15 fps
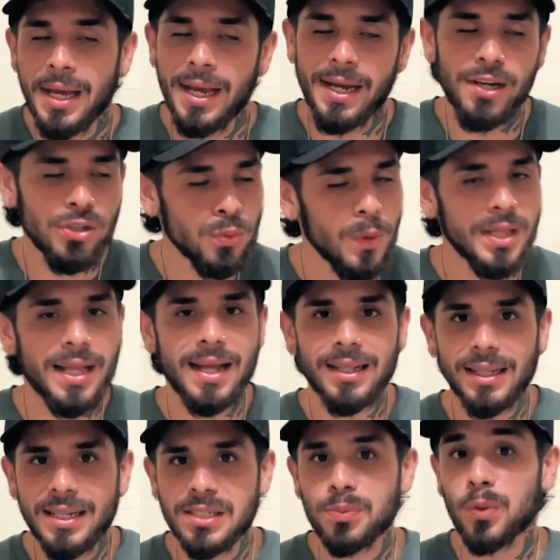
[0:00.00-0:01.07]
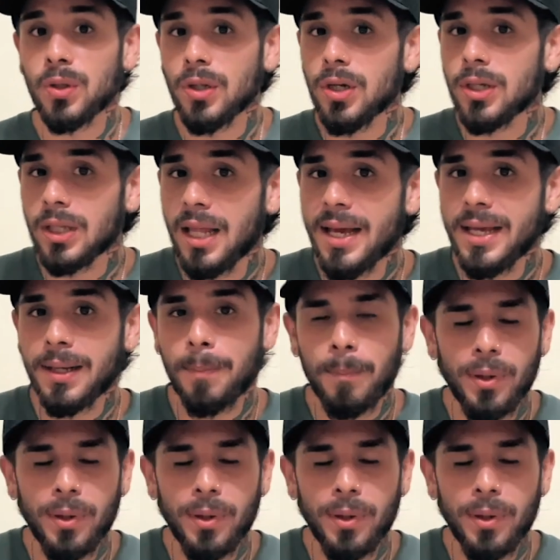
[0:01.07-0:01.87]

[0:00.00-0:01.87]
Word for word: Here's what that list will look like,